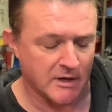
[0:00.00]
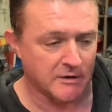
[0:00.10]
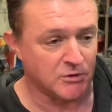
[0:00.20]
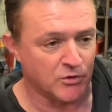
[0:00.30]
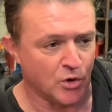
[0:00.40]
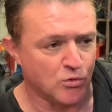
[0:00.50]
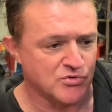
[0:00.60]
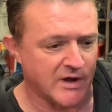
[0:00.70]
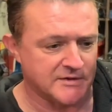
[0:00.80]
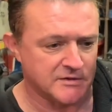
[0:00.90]
Got the oil
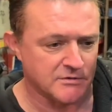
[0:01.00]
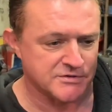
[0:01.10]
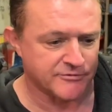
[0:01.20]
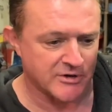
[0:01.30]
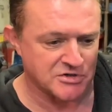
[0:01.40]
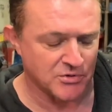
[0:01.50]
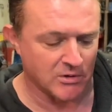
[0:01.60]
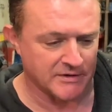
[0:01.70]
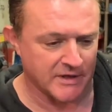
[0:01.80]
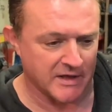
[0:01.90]
drained, got some fresh
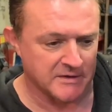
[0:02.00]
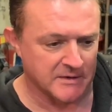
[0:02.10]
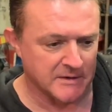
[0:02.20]
oil in there.